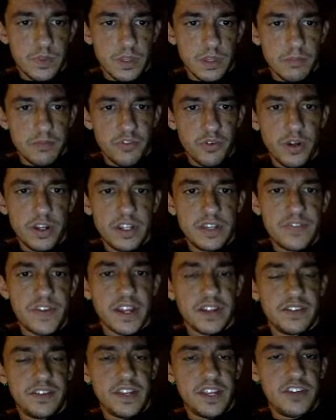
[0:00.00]
Before I get to
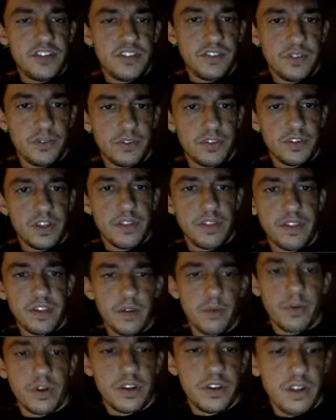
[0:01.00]
vaccinations, there's another thing I
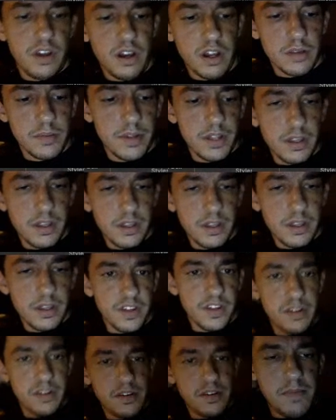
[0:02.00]
want to talk about. Let me see if I
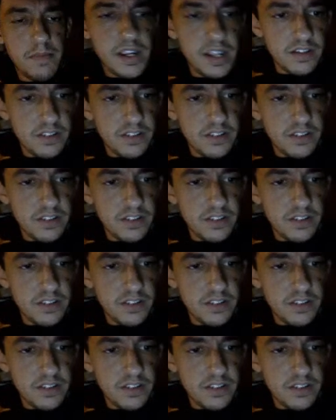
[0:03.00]
can make a